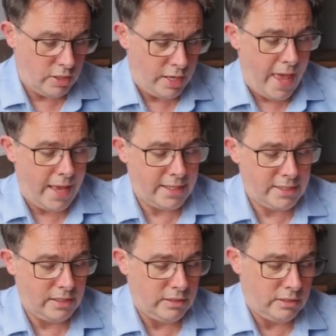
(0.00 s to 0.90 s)

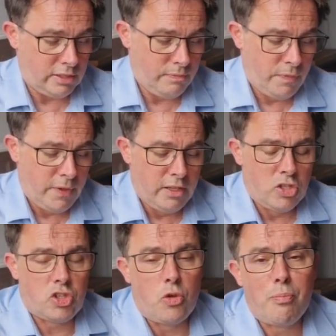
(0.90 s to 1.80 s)
excellent.
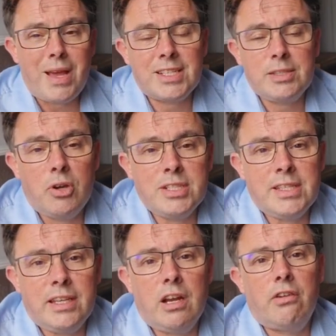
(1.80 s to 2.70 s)
So
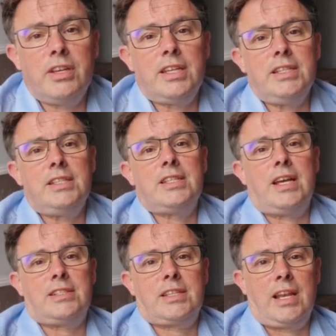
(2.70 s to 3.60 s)
maximising R&D
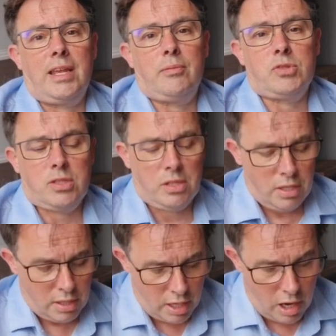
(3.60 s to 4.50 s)
tax claims.
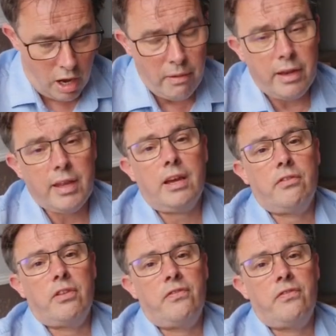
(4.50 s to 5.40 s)
I'm going to cover
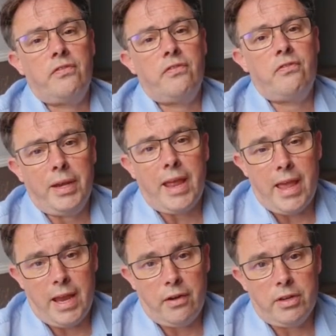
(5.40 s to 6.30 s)
the
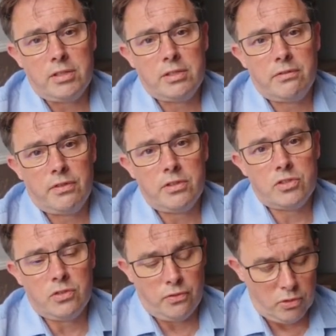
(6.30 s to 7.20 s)
following areas.
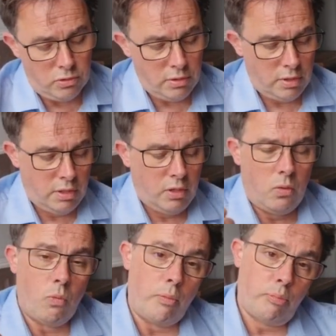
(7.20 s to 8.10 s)
First of all,
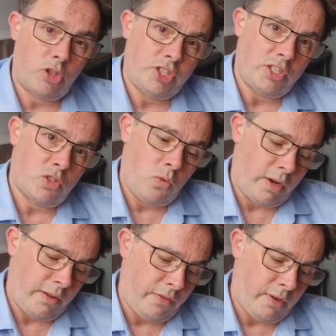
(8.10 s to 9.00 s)
what
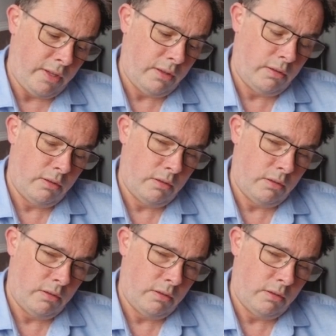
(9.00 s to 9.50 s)
projects qualify,